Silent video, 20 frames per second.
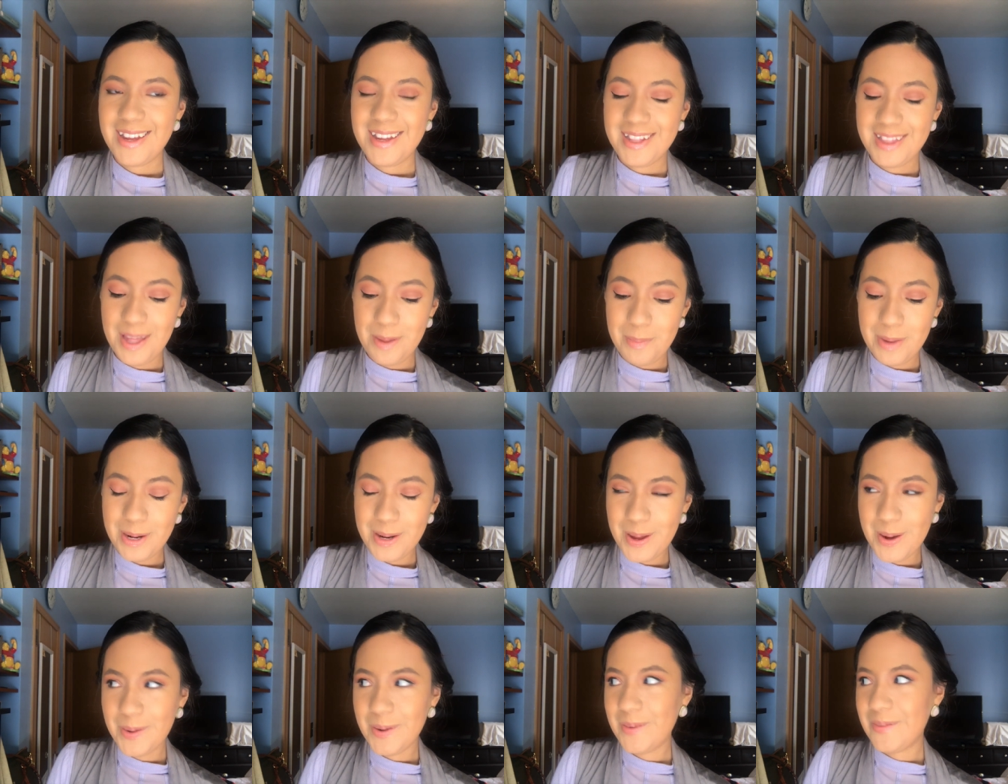let me
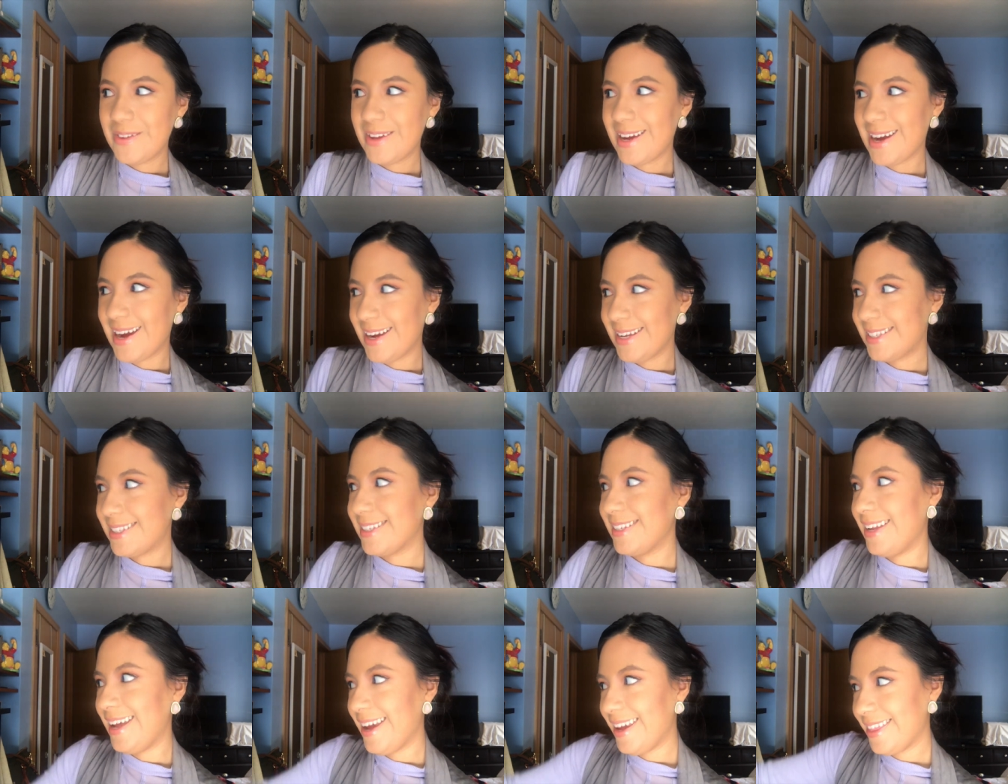know if you
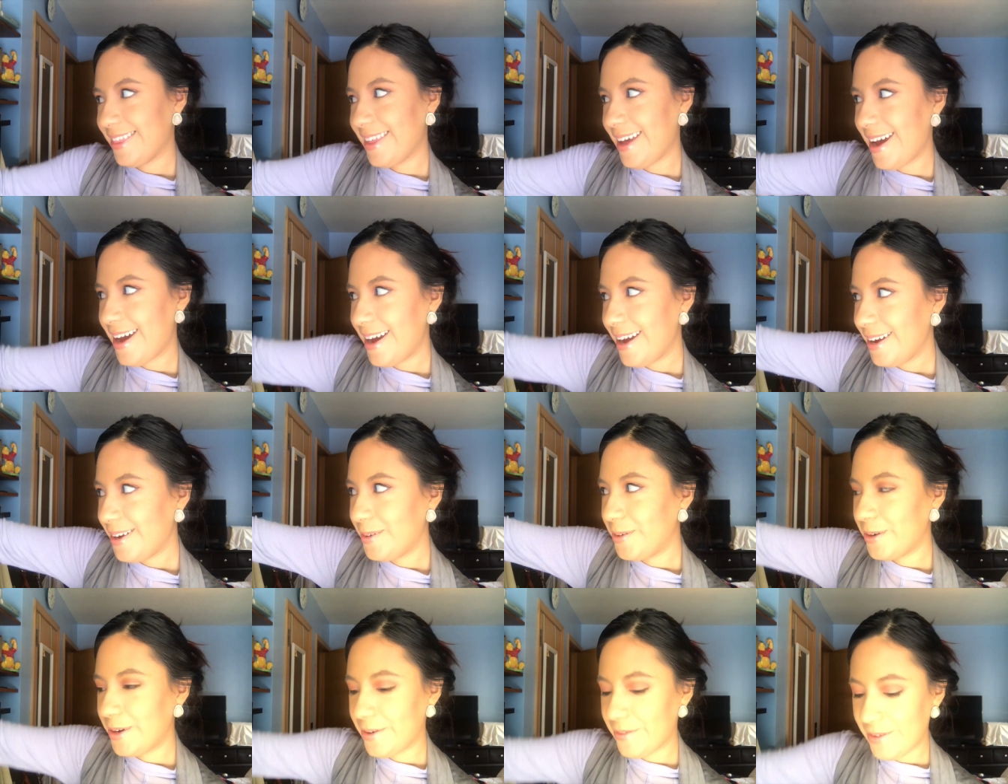guys like that
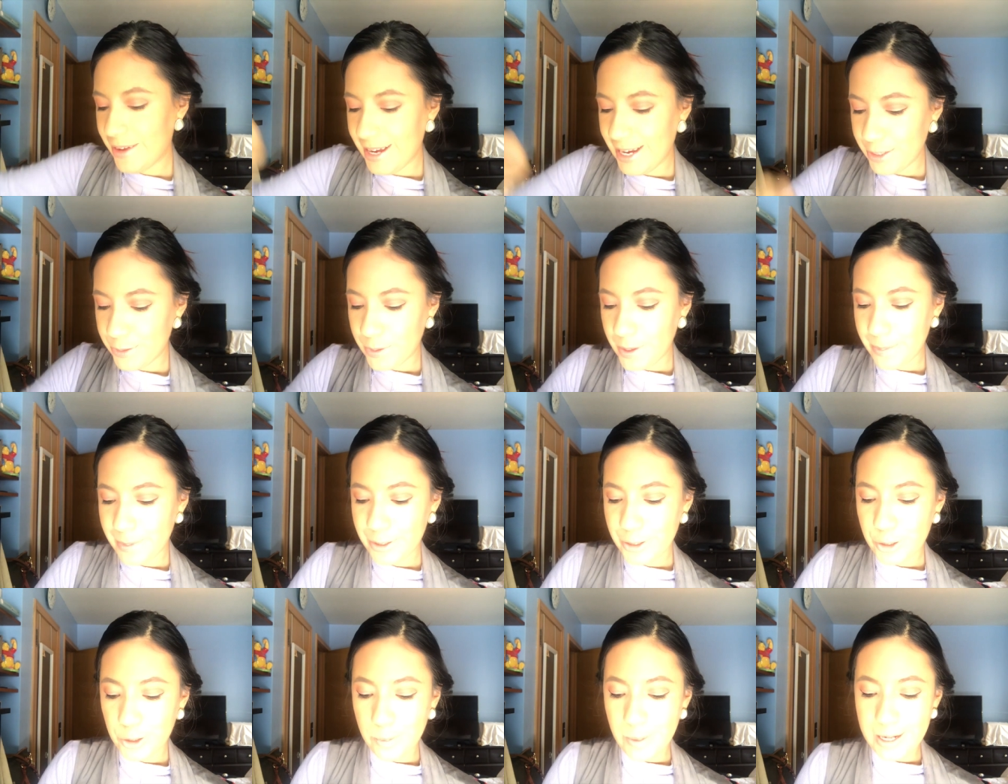or if you guys want
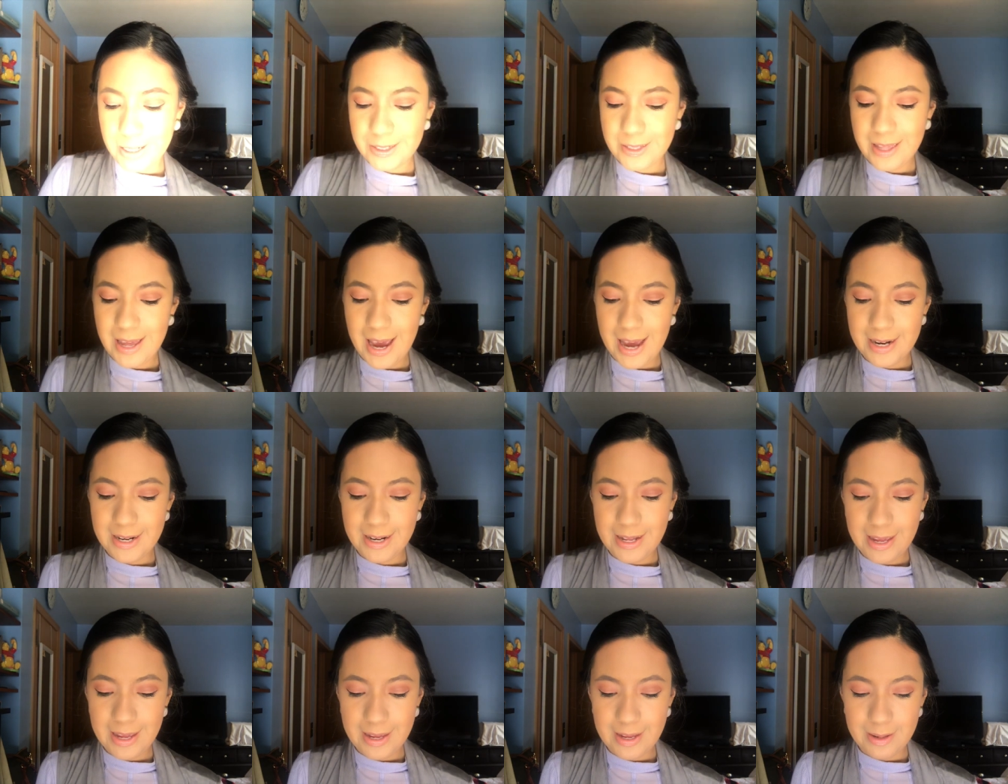me to go back to the
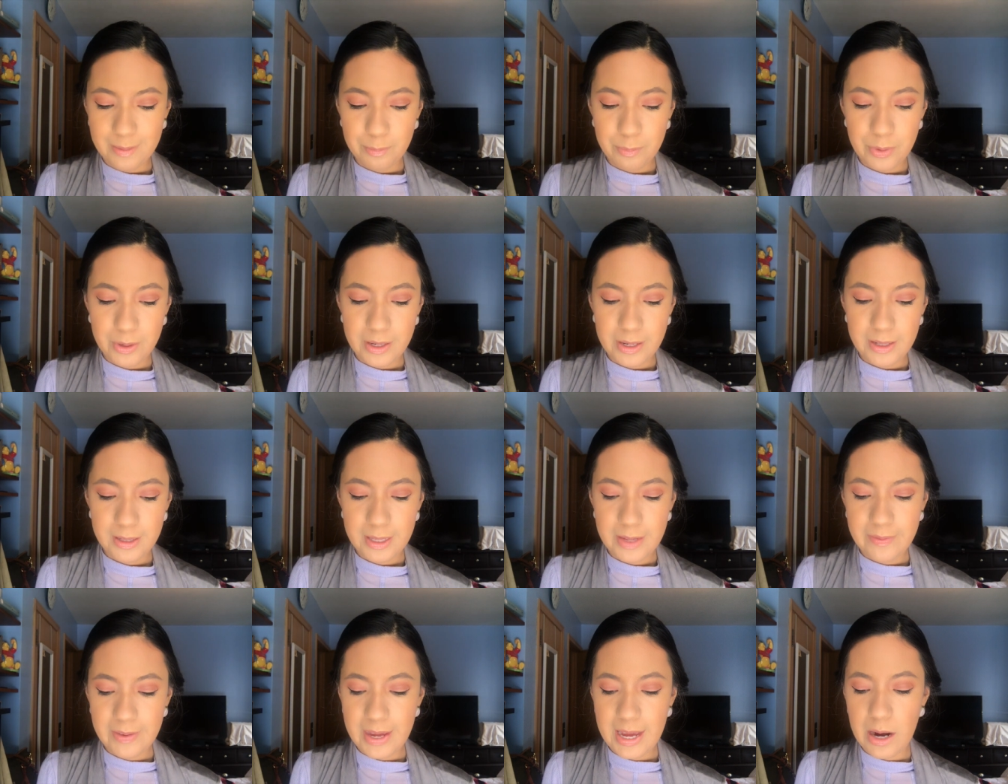editing and put
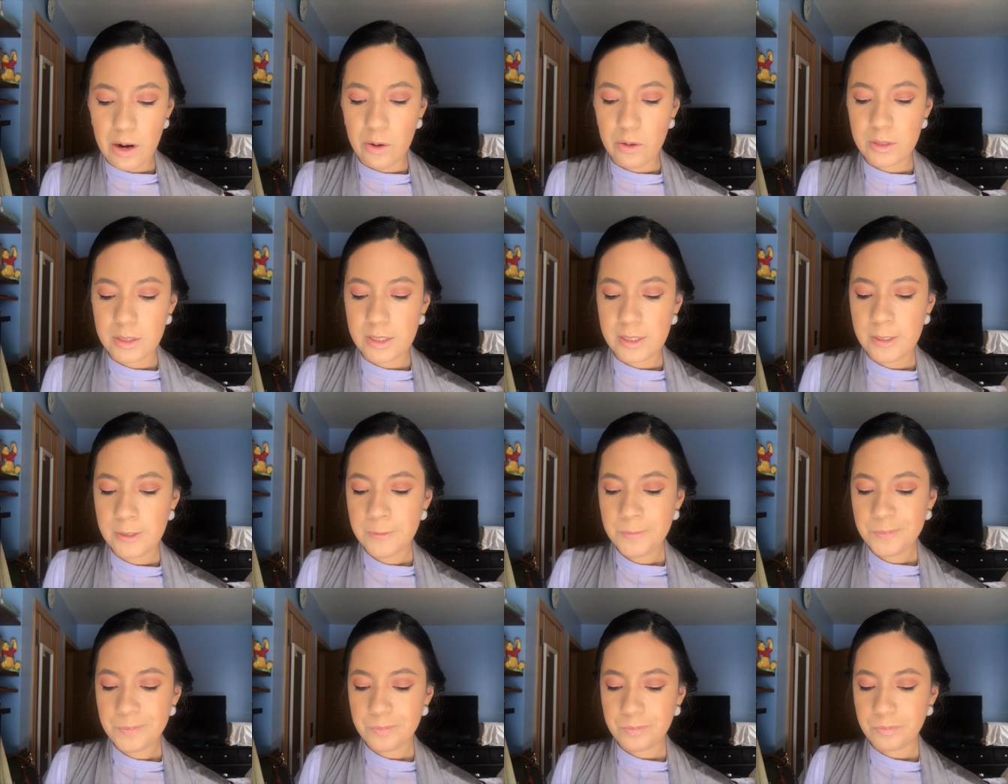leaving out
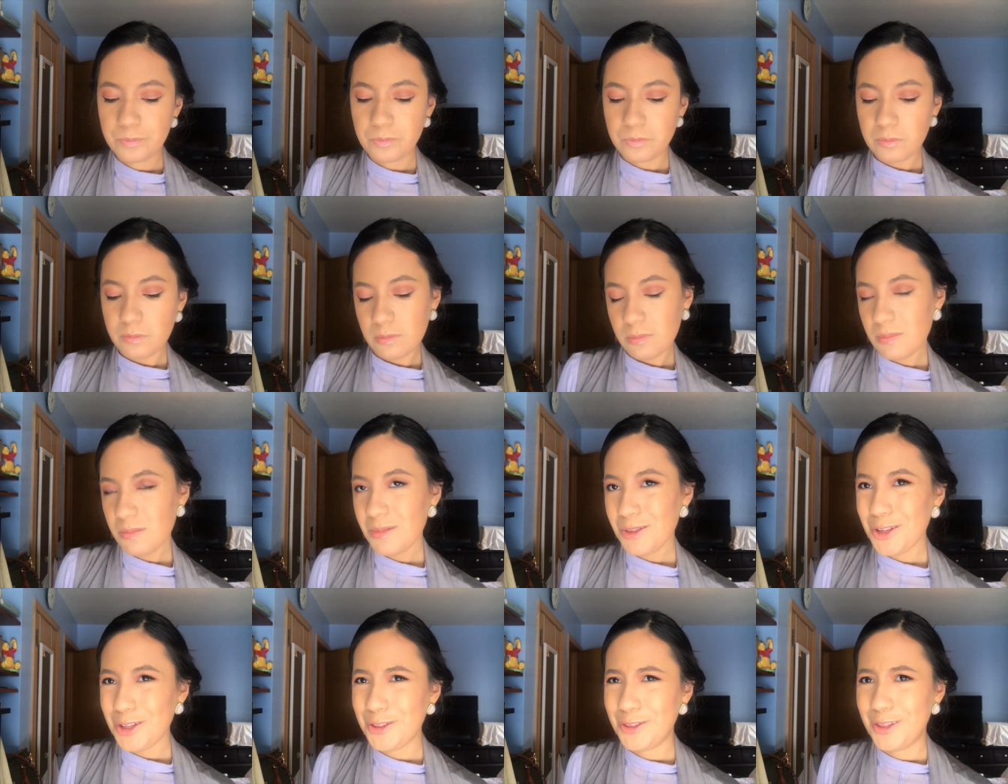
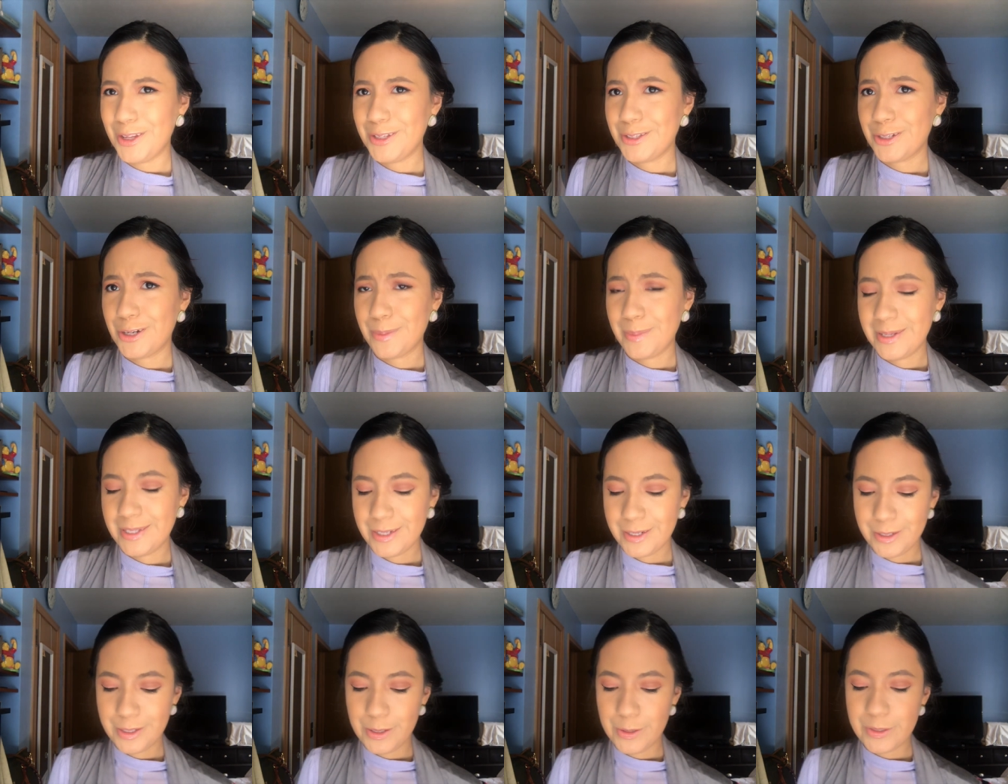things that are
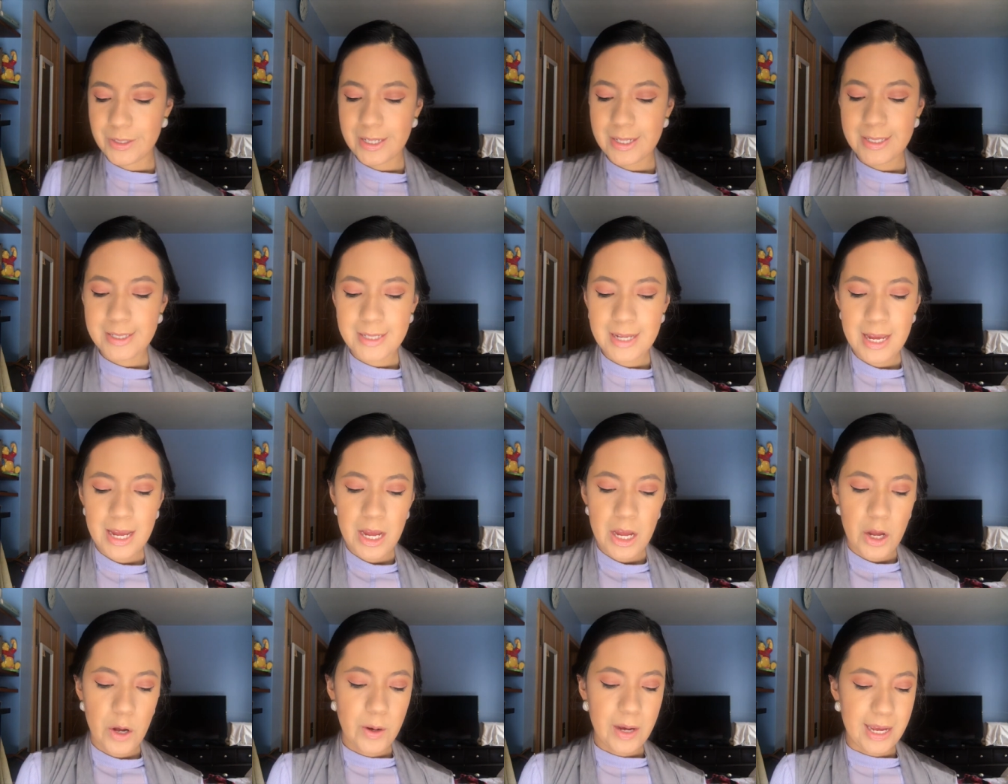basically useless.
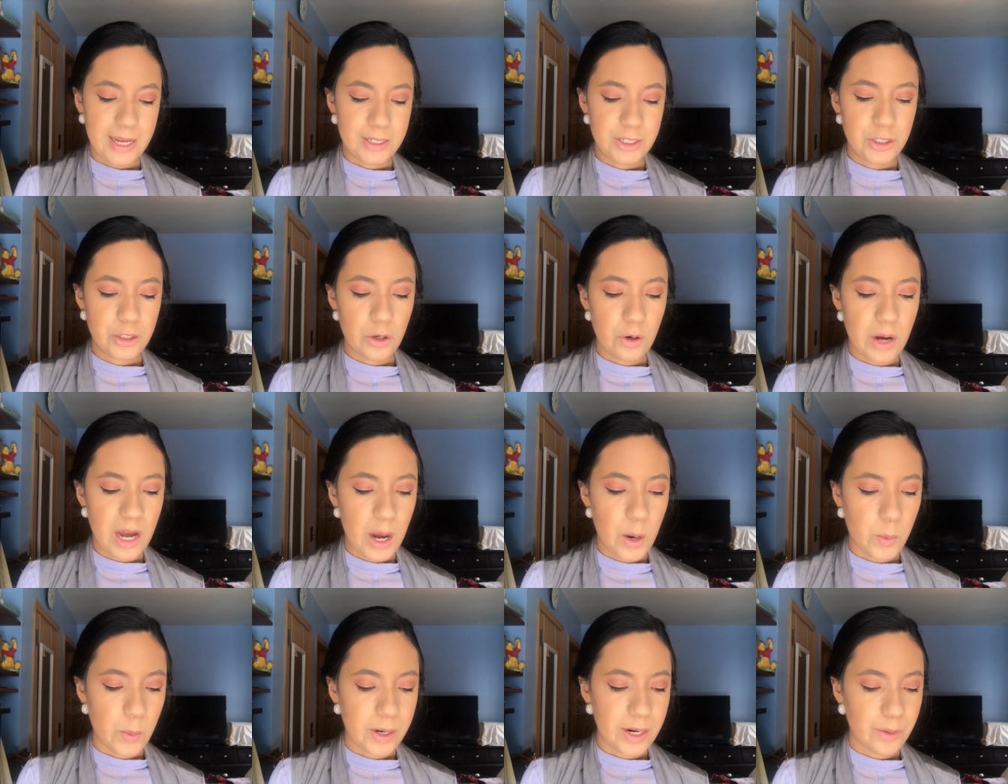Okay, so
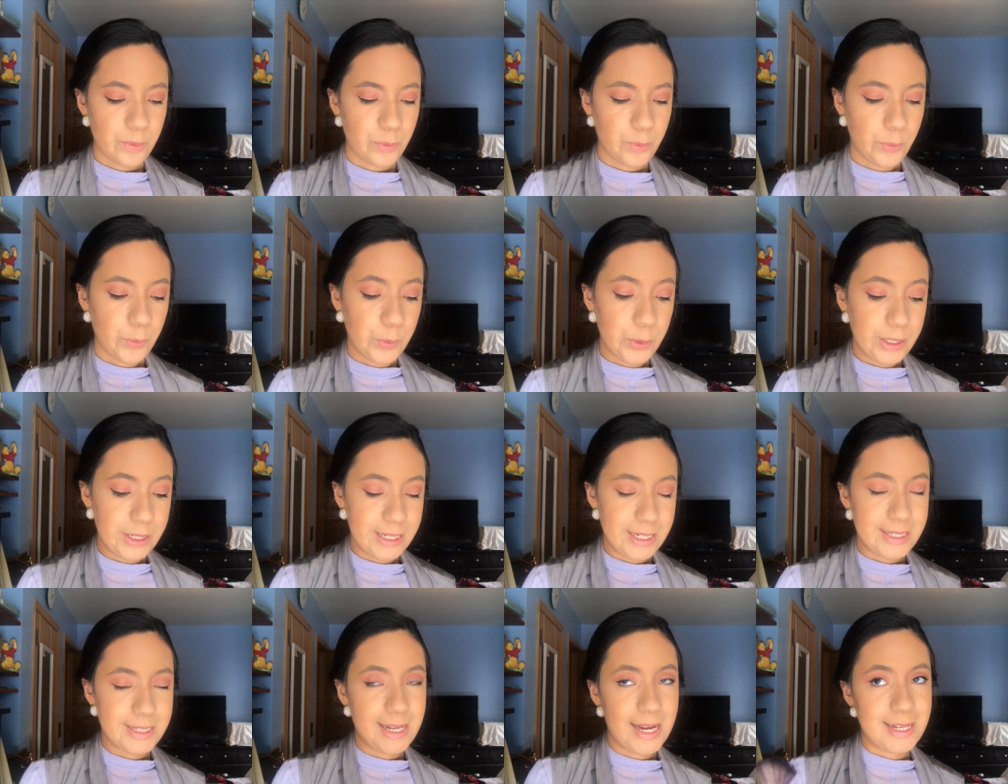I want to
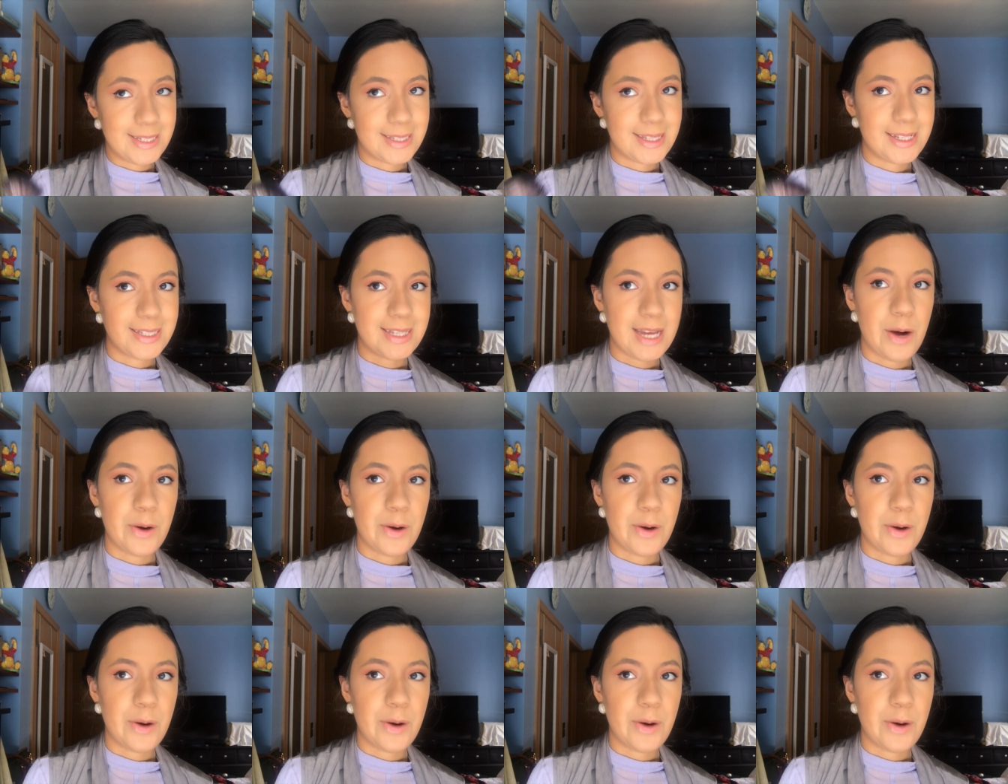really test this